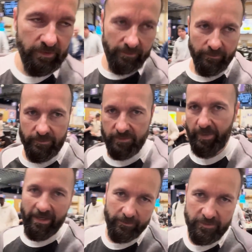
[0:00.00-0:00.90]
good news,
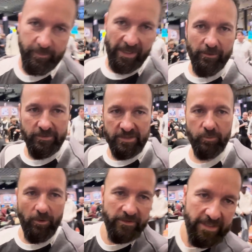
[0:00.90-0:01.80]
bad news. Bad news is
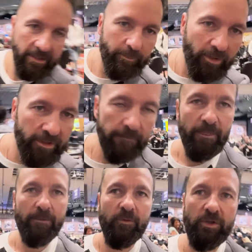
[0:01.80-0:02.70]
we're on second bullet.
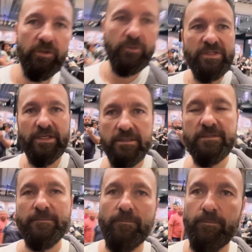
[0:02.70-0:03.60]
Good news
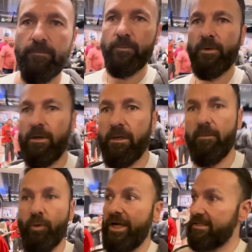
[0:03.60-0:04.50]
is
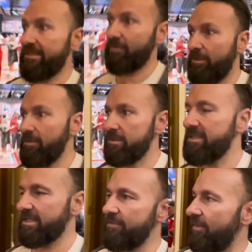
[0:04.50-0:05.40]
um, we got
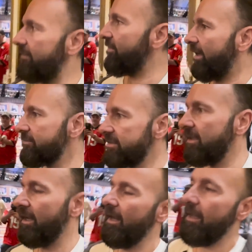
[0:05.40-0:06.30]
765,000.
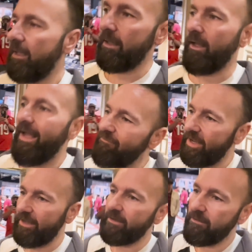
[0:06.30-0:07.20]
Uh, I have a
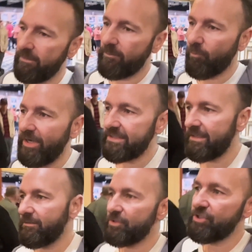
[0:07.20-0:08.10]
hand
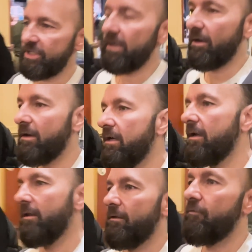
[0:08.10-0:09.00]
breakdown to share
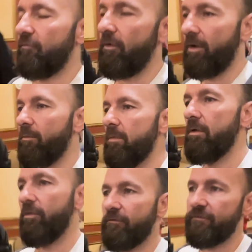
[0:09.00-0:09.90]

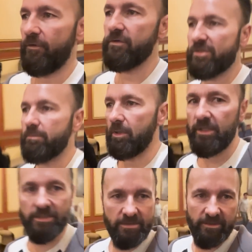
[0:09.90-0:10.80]
from the first
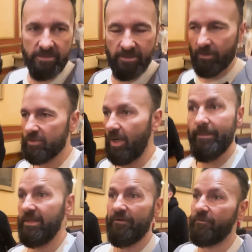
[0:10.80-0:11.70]
bullet that didn't go. So, I
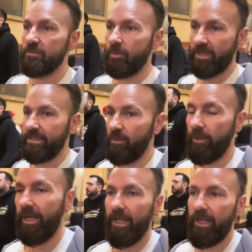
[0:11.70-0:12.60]
mean, that first bullet, I didn't
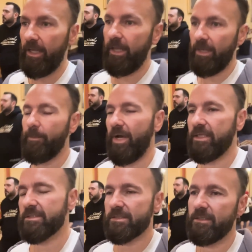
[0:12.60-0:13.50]
win any
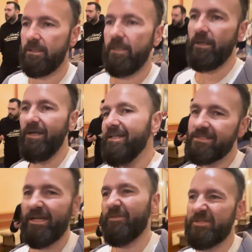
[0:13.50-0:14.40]
pots. And
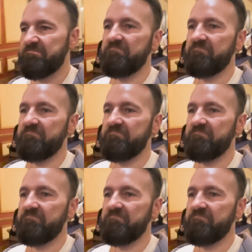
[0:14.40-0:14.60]
it's kind of a,